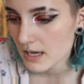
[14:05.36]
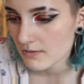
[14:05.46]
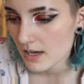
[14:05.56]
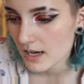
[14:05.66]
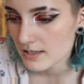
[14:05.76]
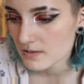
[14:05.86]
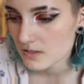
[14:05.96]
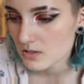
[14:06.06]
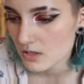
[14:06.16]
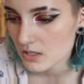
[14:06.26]
have the eyes of
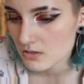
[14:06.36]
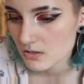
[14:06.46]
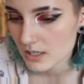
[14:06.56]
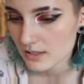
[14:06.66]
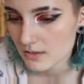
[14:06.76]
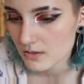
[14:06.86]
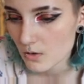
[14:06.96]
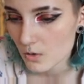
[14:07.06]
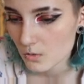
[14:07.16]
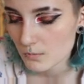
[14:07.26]
a stranger in their
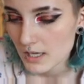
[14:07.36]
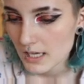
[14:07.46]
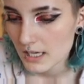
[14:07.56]
home